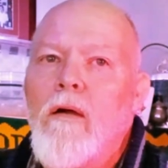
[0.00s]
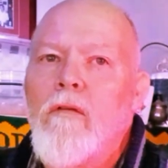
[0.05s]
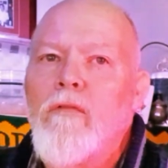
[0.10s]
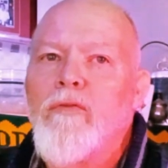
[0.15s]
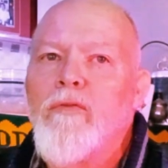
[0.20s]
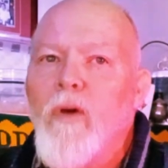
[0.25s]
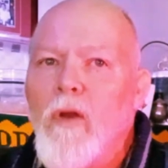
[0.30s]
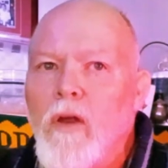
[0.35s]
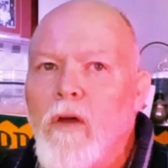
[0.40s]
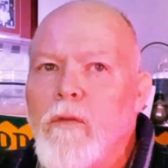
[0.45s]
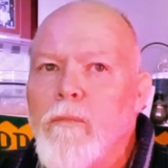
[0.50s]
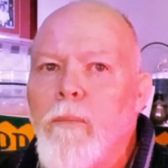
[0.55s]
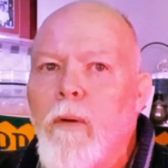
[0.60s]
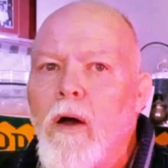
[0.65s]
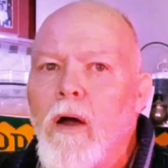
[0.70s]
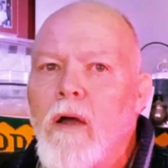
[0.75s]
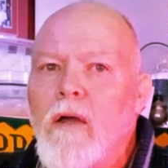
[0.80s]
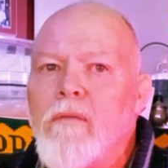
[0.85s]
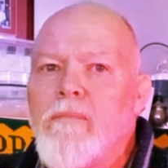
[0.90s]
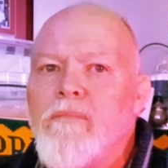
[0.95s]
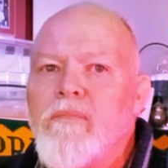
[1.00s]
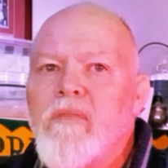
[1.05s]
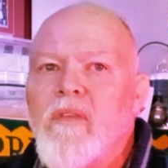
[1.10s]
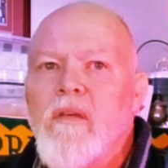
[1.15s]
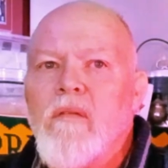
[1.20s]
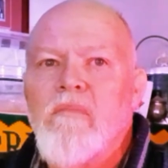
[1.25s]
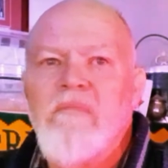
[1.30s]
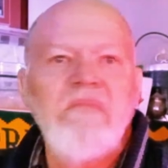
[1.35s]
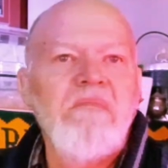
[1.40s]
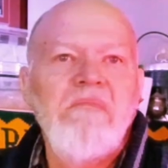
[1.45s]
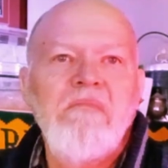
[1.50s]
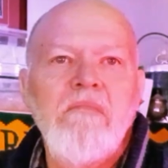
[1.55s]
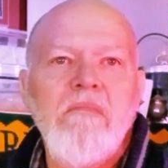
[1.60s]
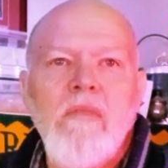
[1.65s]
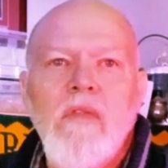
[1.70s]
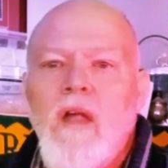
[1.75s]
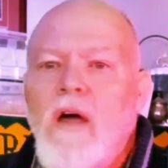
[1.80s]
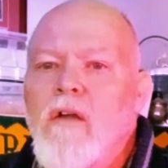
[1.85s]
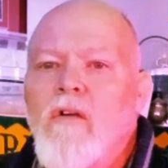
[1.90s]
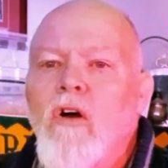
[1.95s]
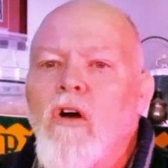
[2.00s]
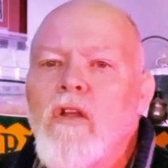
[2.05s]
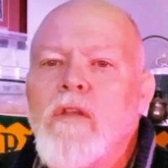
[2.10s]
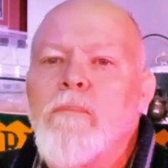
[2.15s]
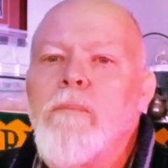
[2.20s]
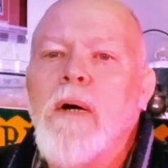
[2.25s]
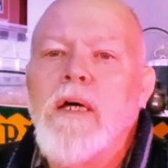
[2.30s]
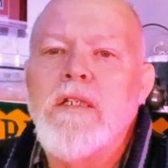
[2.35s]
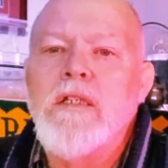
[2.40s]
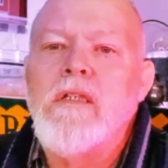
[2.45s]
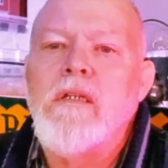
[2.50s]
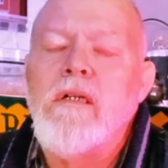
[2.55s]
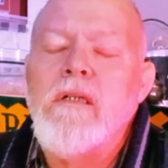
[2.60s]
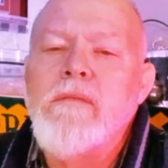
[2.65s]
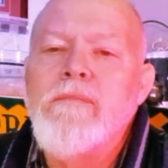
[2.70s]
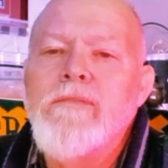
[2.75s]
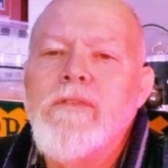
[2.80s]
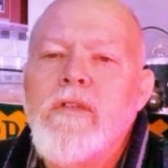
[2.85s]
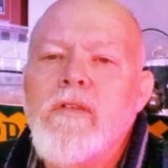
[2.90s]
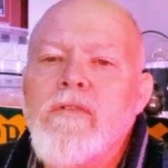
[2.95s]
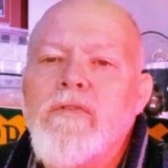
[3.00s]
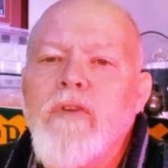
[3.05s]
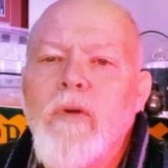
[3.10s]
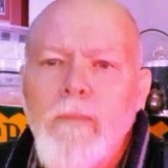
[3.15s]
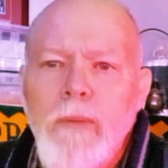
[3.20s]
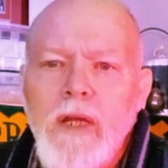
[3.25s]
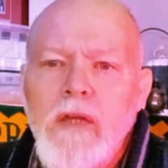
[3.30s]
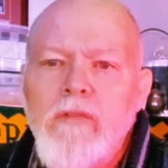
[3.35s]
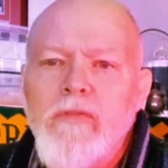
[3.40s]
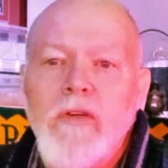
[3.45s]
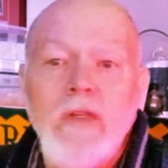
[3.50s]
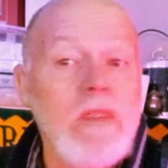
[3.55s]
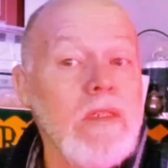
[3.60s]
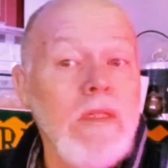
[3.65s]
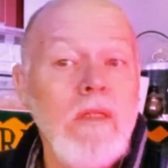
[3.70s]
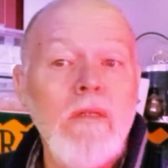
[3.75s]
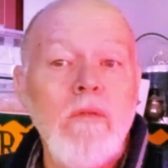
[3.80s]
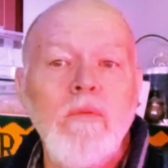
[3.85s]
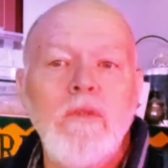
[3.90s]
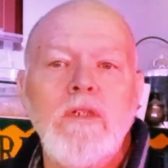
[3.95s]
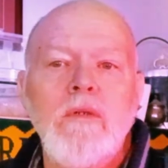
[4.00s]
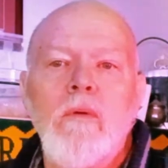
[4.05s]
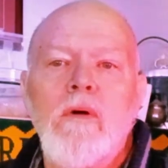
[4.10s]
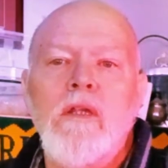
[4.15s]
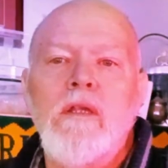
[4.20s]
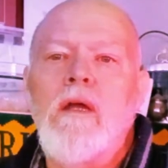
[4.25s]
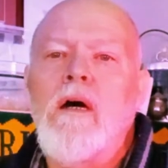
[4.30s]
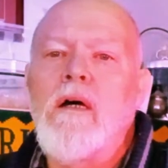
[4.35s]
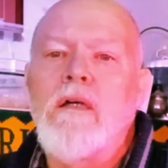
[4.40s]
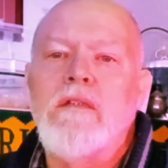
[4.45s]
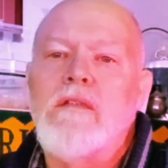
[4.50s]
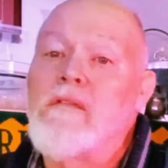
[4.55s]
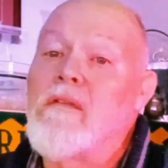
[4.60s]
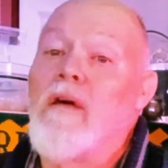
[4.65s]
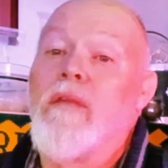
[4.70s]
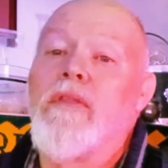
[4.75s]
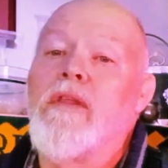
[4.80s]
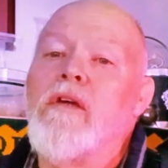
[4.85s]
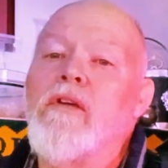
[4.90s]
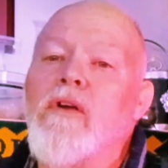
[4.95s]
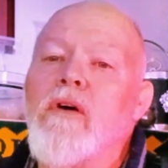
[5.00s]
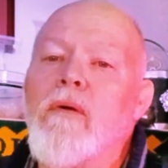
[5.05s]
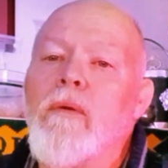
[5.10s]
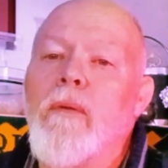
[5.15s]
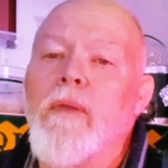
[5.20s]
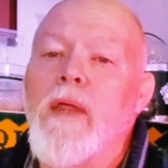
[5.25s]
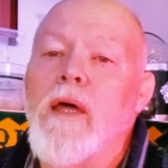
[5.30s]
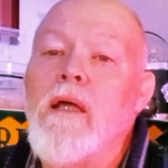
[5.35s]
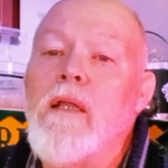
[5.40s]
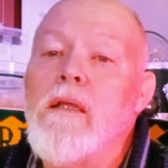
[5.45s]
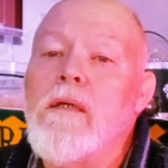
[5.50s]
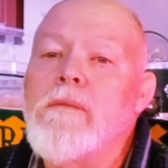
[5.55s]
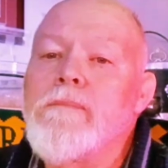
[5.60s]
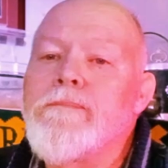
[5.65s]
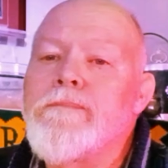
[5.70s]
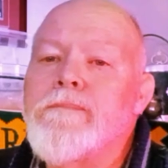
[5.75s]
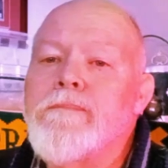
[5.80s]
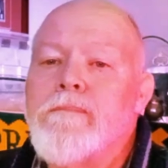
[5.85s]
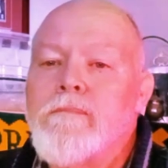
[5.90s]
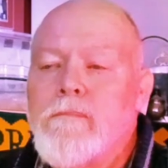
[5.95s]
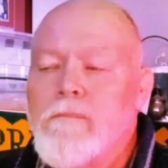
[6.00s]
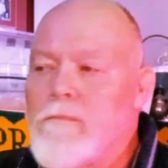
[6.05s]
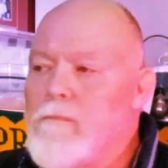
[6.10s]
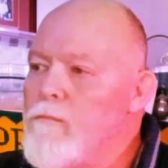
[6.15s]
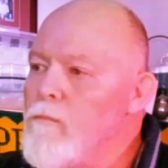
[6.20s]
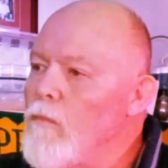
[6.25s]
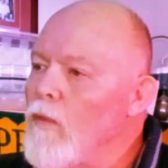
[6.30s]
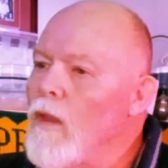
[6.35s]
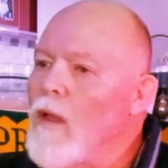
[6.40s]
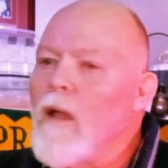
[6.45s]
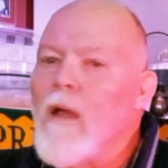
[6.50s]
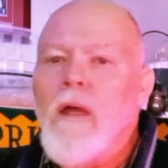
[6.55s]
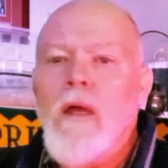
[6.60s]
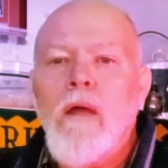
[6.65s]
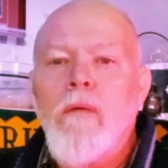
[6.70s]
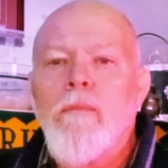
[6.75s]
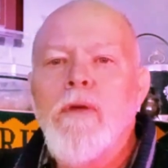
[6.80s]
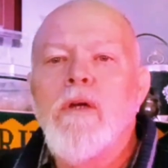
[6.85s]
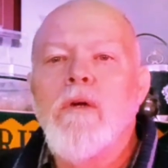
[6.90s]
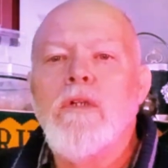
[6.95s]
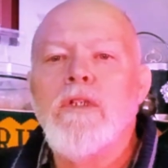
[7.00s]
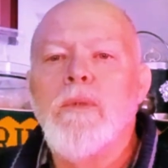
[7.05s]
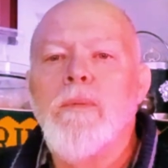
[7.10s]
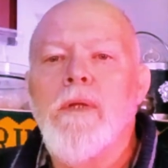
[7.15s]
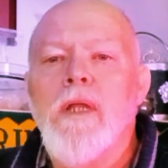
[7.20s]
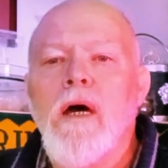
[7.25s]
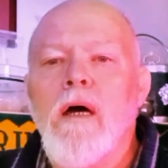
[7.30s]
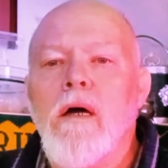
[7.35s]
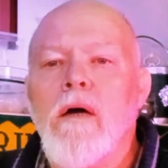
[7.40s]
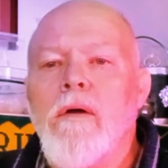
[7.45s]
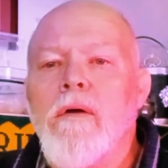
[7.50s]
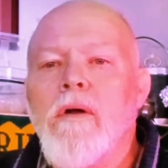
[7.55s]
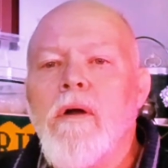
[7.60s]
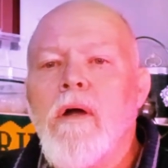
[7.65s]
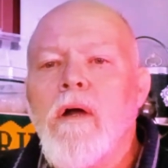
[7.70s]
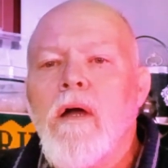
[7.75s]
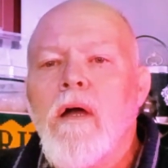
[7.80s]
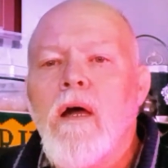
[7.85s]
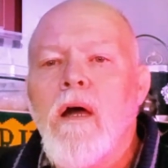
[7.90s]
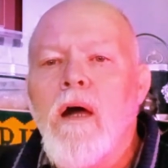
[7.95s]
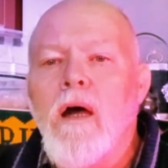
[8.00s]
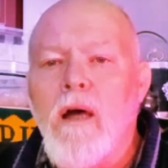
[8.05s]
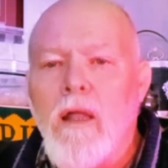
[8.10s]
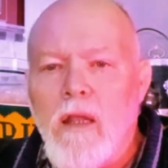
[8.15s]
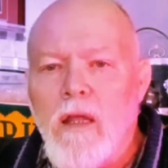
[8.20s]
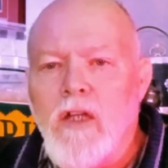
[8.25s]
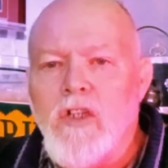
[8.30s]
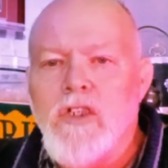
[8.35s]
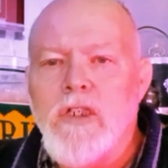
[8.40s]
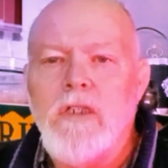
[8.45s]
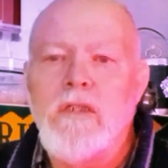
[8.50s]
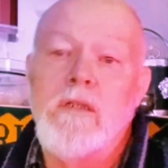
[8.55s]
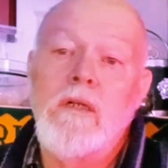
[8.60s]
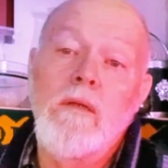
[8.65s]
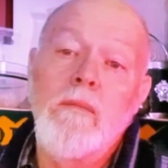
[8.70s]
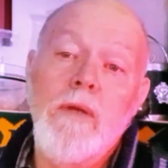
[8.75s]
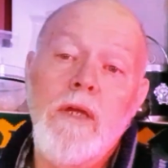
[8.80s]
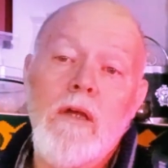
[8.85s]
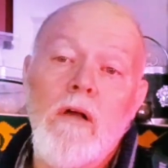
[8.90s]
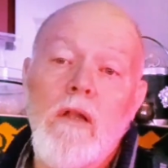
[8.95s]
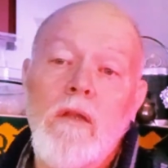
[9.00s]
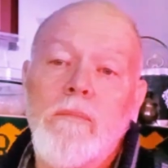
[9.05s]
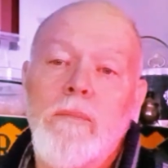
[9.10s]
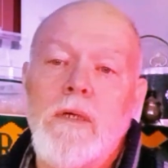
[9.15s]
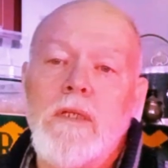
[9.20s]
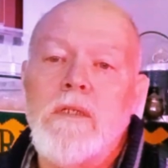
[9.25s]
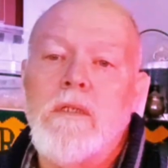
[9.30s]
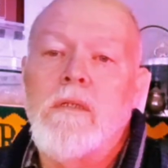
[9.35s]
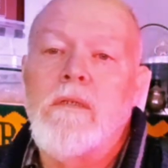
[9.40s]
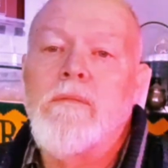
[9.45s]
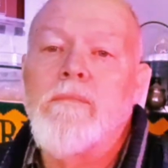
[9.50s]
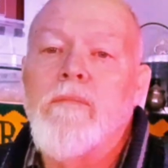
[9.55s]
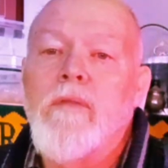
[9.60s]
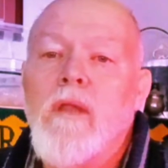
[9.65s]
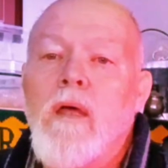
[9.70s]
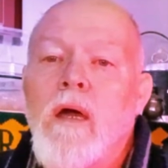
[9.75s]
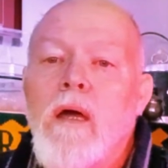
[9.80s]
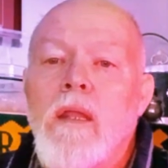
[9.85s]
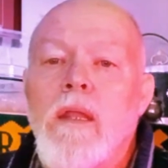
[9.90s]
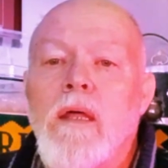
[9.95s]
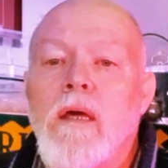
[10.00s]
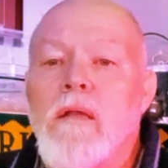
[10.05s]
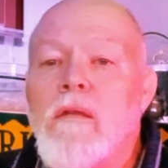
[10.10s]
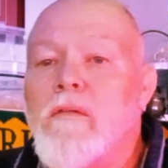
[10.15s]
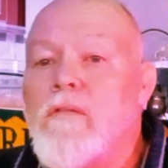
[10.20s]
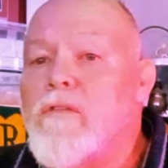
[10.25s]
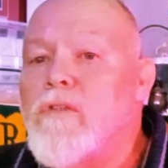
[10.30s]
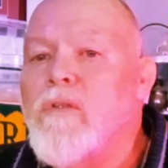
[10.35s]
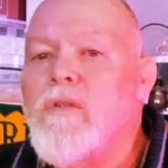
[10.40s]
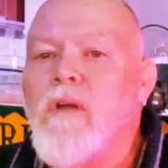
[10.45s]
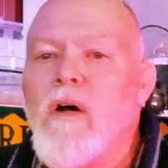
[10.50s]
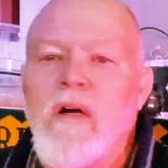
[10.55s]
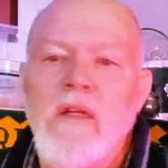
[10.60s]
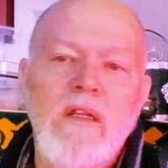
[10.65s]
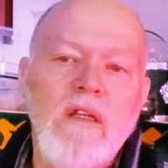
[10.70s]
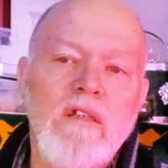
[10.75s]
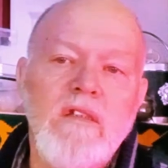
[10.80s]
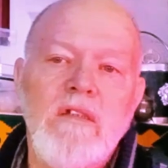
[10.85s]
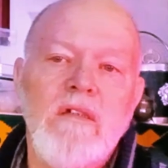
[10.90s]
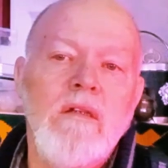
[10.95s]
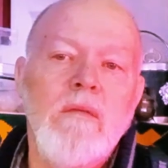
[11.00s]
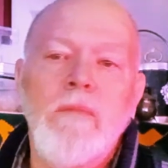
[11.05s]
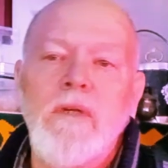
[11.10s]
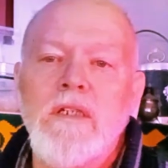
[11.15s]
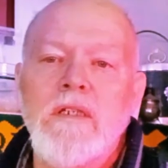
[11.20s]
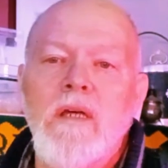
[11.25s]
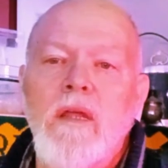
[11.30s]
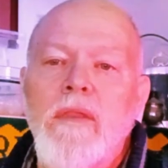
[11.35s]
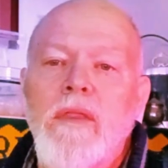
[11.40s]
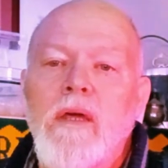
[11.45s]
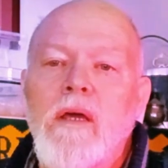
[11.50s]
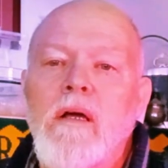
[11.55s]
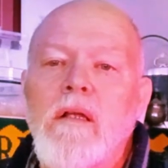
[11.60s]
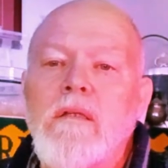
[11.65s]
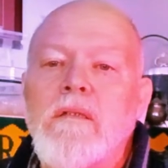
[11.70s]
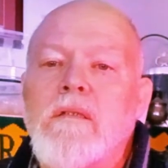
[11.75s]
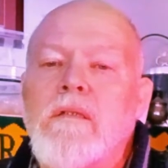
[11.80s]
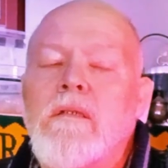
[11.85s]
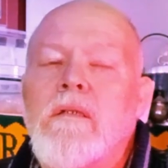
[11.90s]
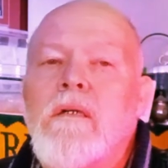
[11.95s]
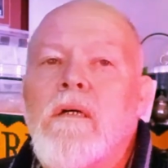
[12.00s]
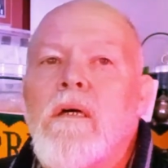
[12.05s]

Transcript: followed by like hot pasta for breakfast. And it was quite nice, nothing wrong with that, because we know lunch is going to be cold pasta, and then tonight it's going to be something else,